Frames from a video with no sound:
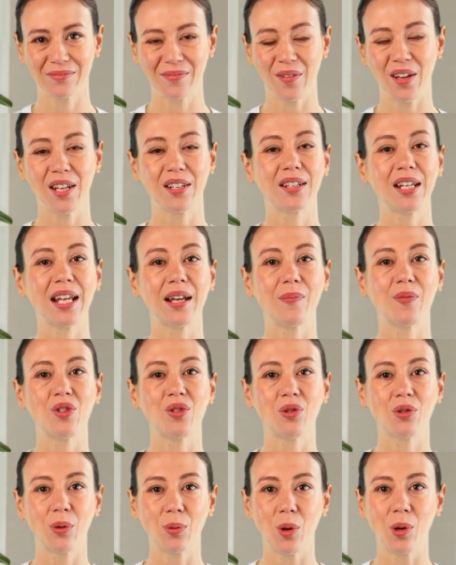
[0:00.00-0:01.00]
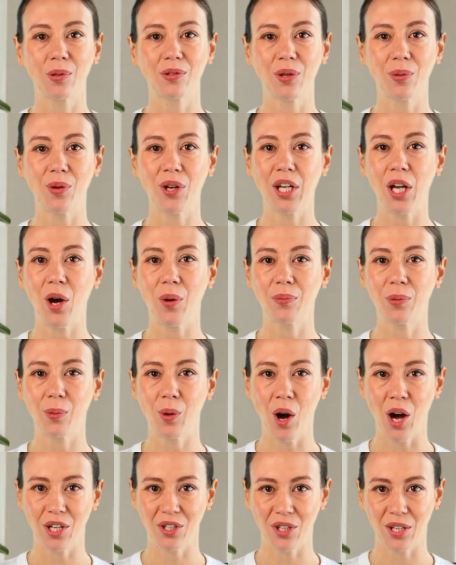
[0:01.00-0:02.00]
A team suitable to bring home the
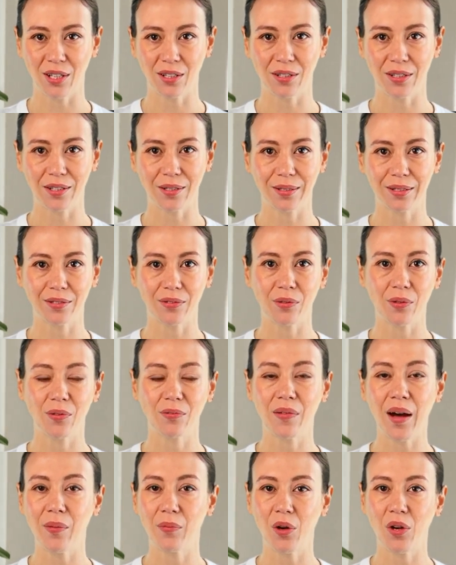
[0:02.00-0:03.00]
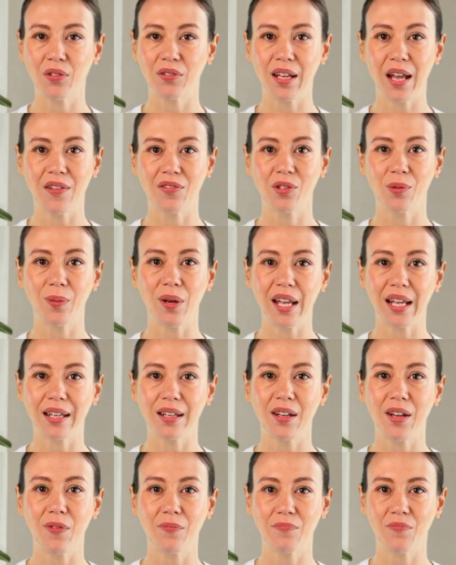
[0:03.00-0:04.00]
project. Members have to be
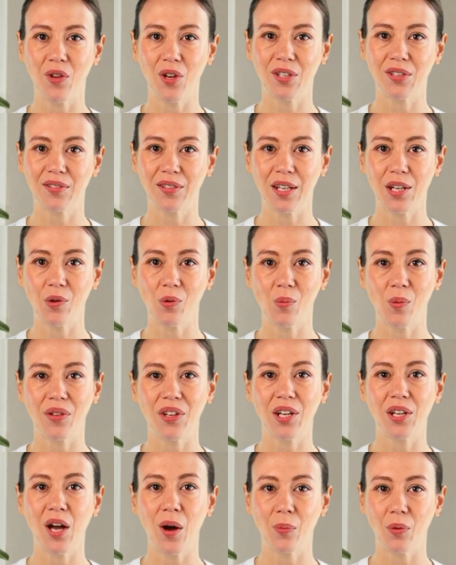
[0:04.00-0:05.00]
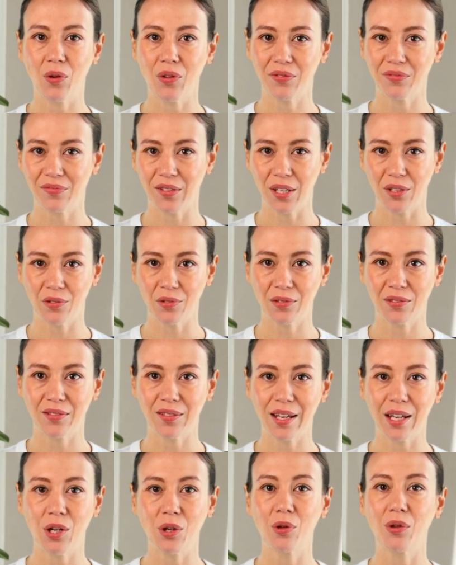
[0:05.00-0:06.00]
conversant with a number of fields,
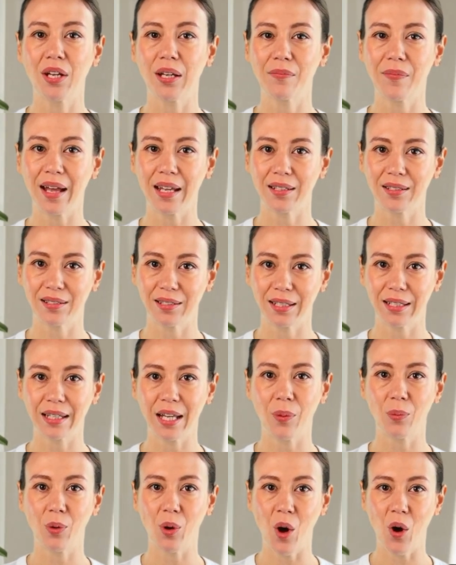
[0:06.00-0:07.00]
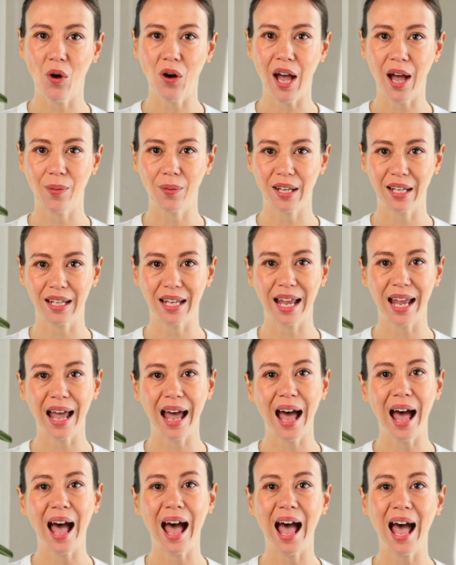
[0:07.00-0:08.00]
including medicine and programming,
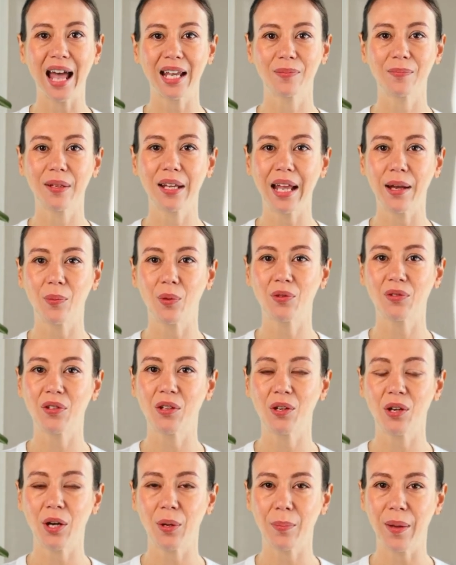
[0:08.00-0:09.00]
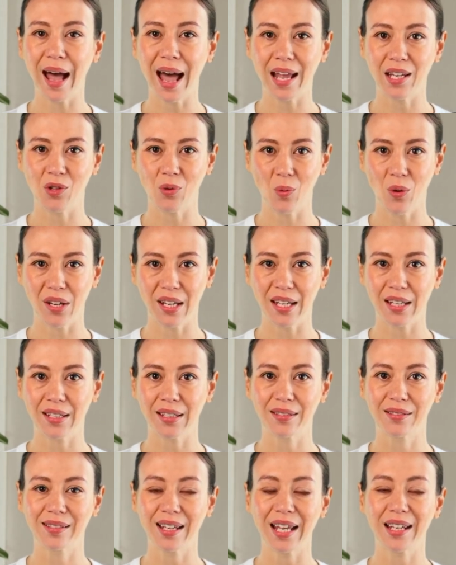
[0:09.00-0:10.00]
and be able to look past what
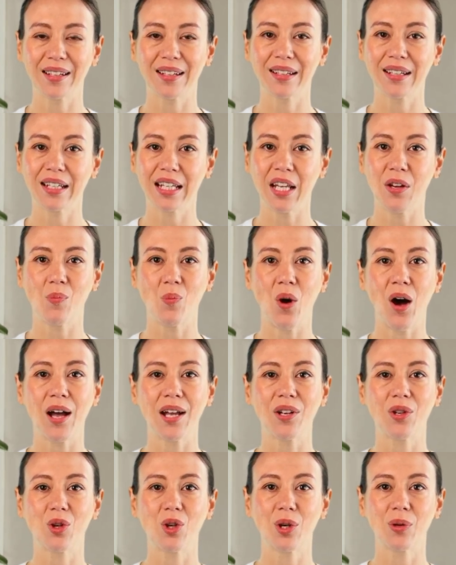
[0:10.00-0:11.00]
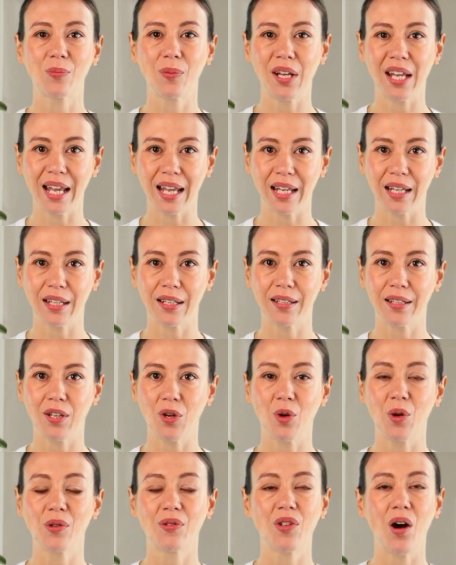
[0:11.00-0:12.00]
is and see what should be.
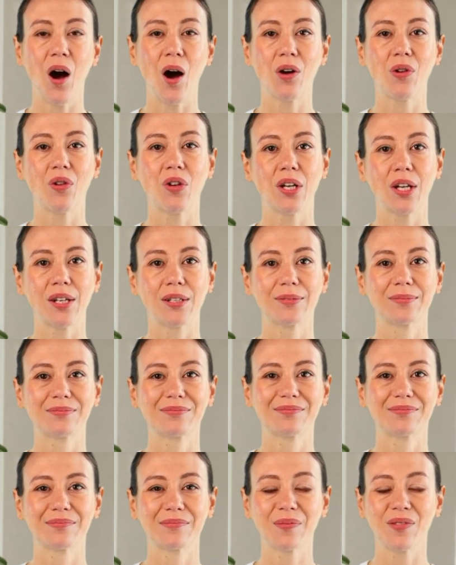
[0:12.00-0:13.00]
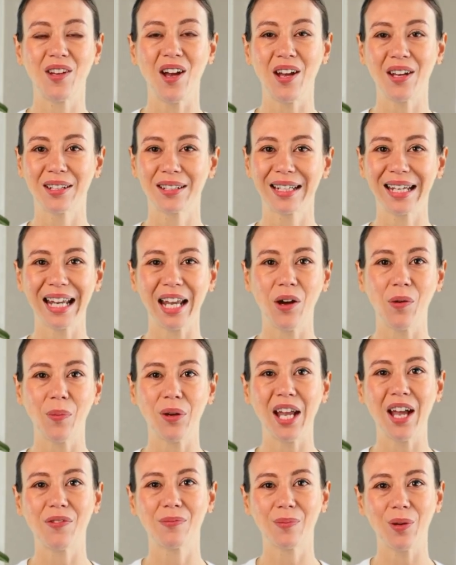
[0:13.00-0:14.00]
Tall order. Luckily, we
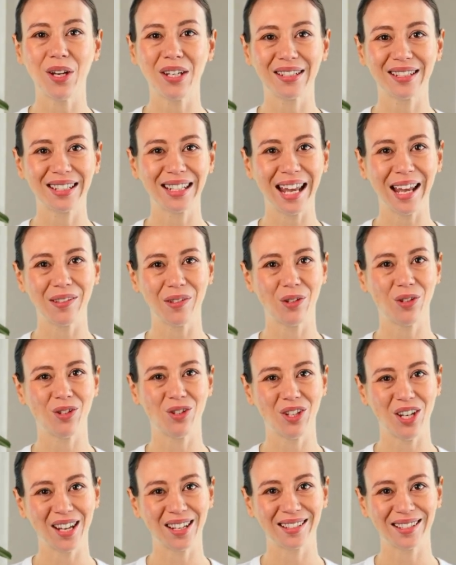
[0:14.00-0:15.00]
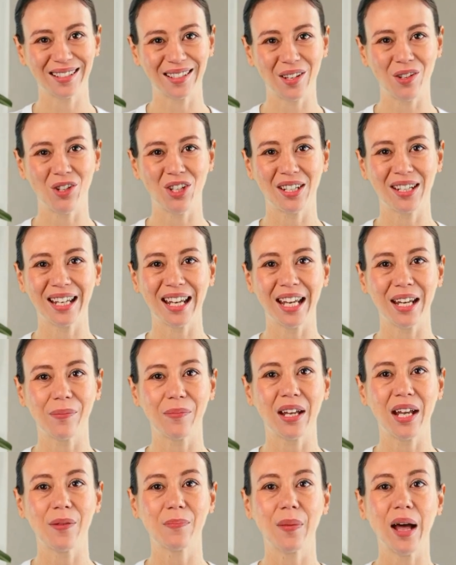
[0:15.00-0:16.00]
have put together just such a team
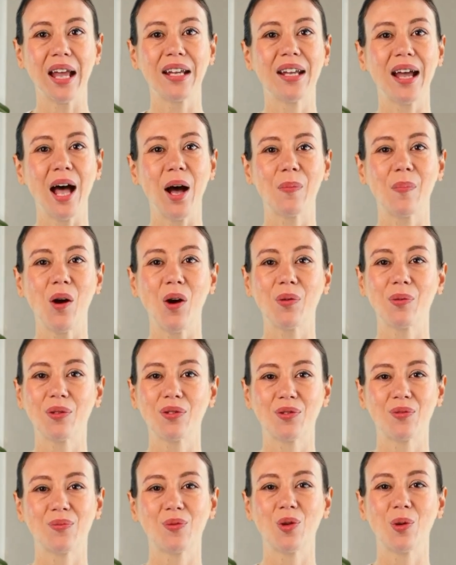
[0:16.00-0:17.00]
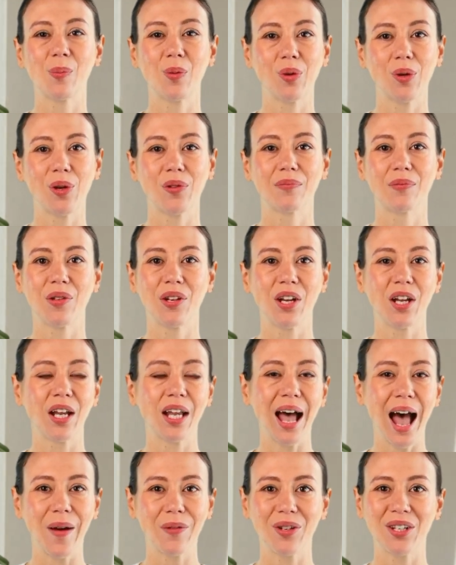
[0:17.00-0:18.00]
and made them almost foolproof with the
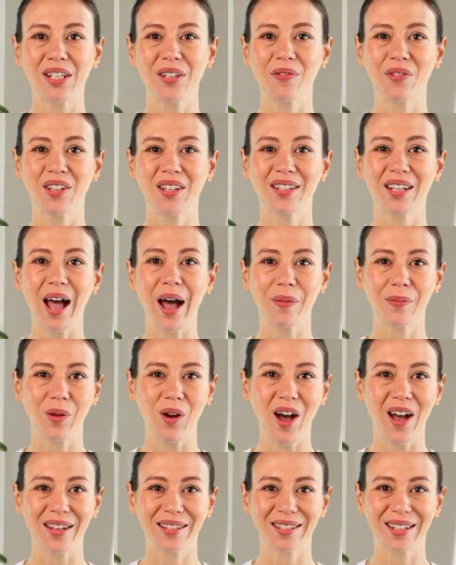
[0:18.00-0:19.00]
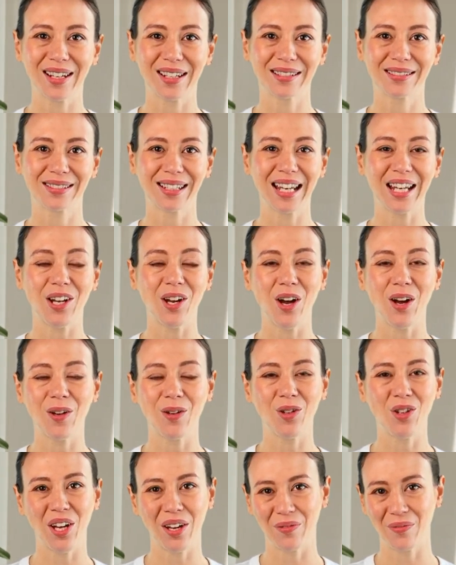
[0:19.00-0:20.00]
collaborative design process and a
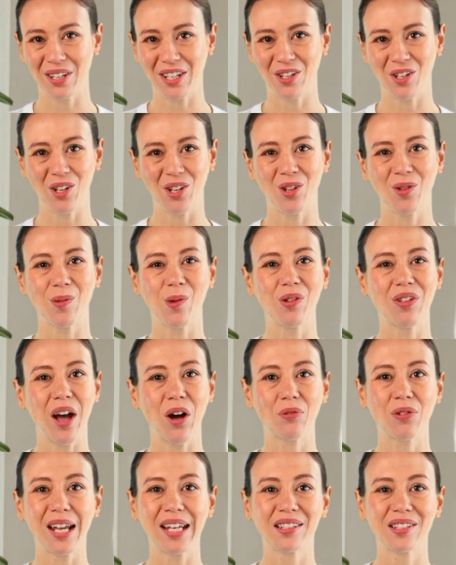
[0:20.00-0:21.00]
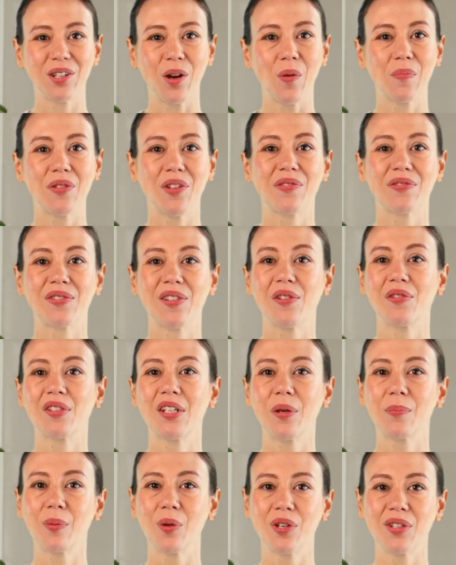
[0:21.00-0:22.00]
code generation tool that writes over
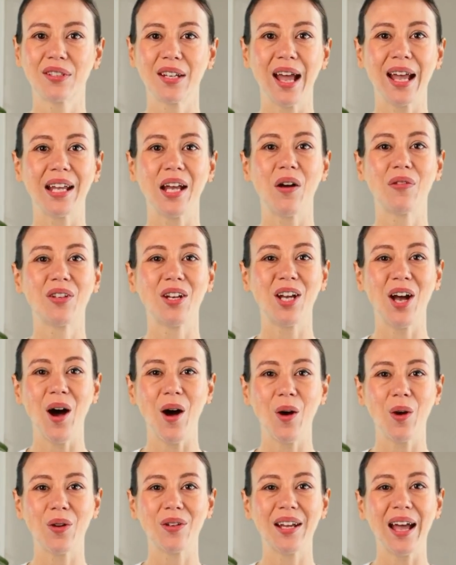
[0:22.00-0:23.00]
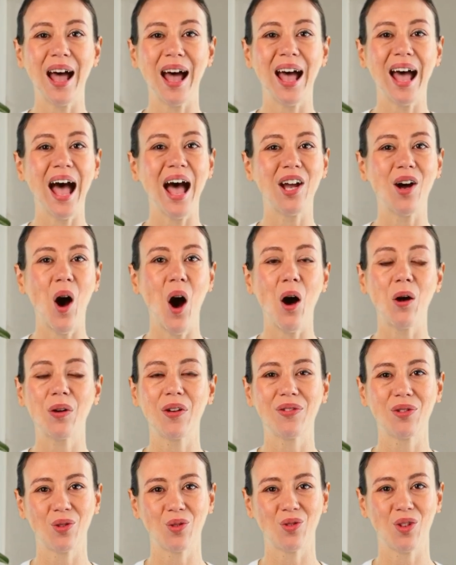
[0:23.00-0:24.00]
50% of the code and all
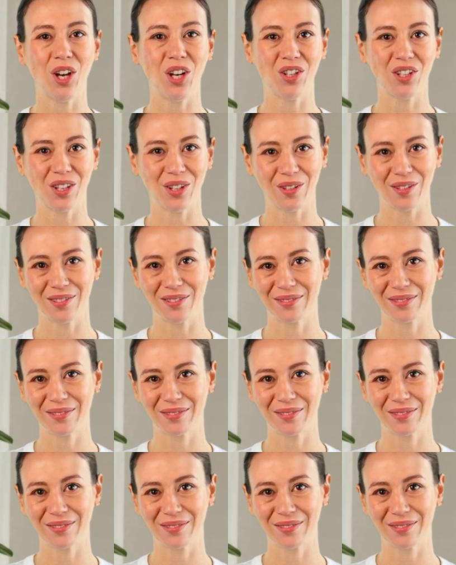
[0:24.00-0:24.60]
of the structure.